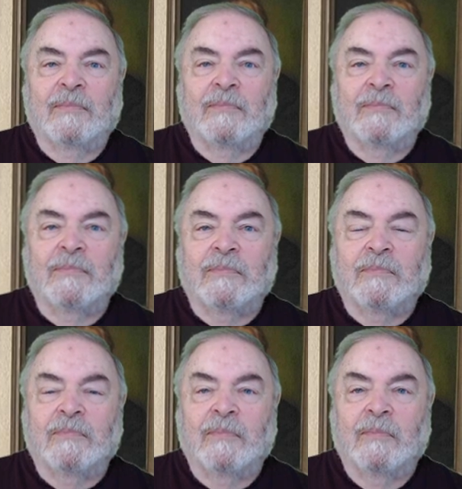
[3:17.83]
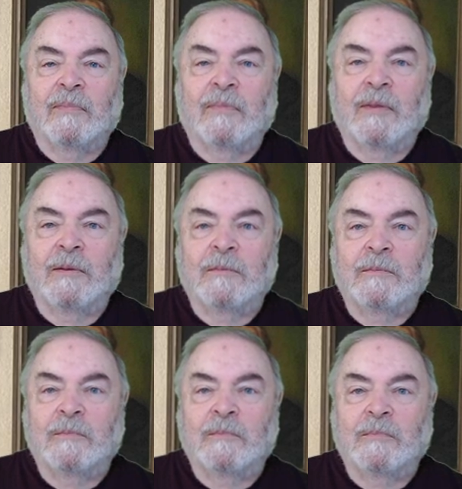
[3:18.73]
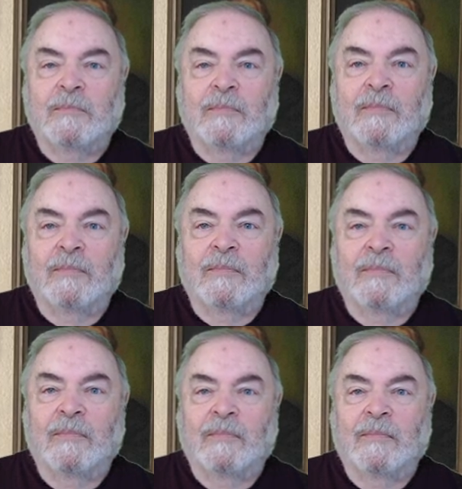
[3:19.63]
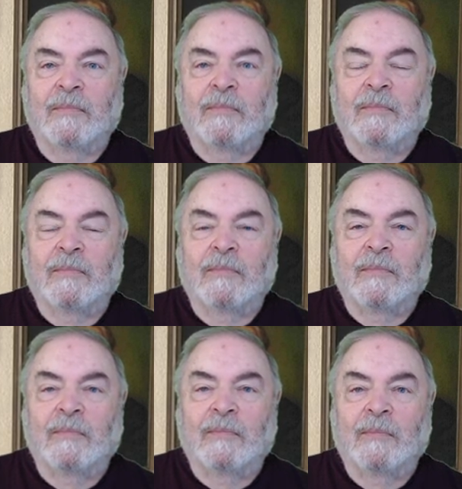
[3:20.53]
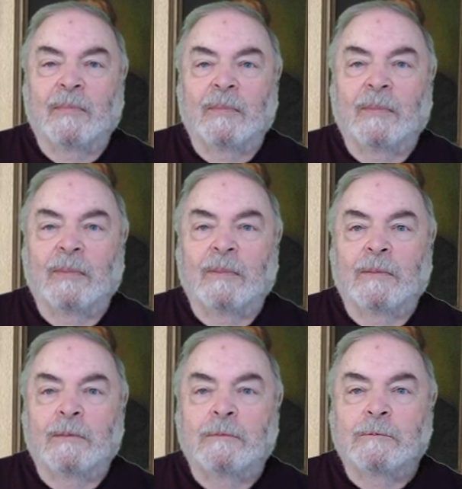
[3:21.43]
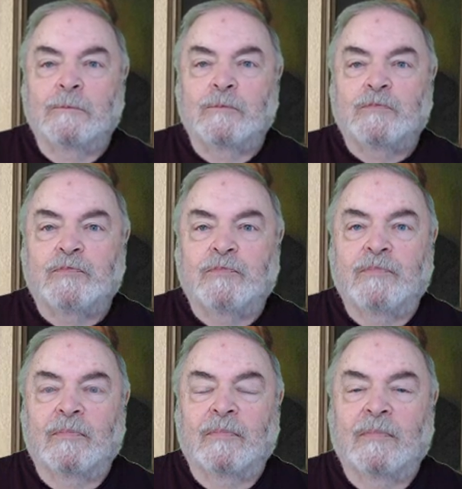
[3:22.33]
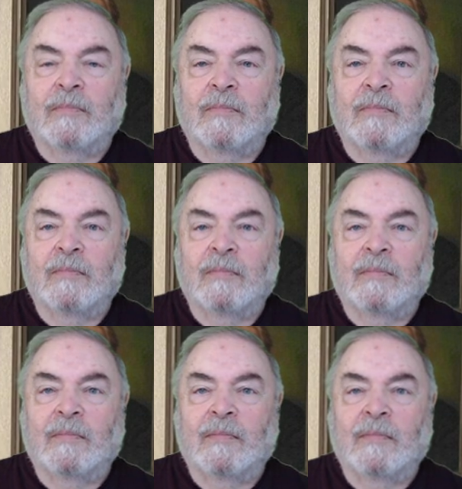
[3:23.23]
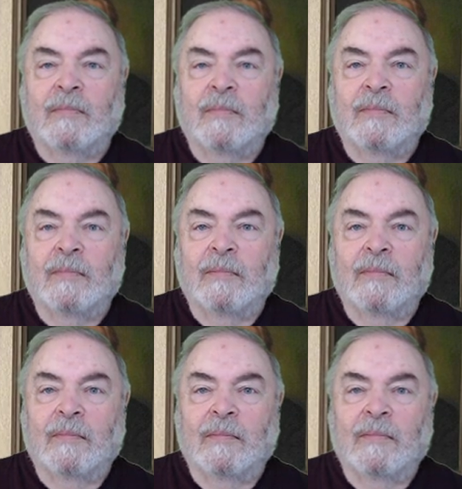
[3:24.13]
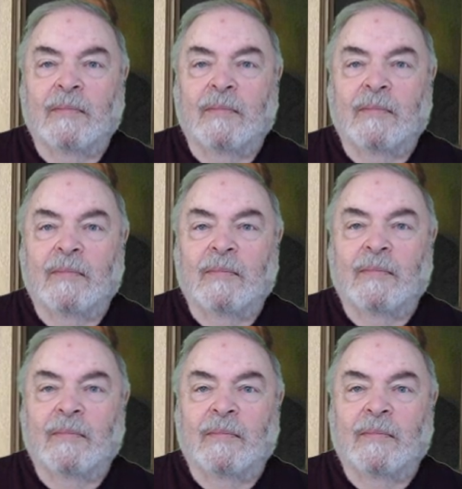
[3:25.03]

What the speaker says: This person isn't speaking.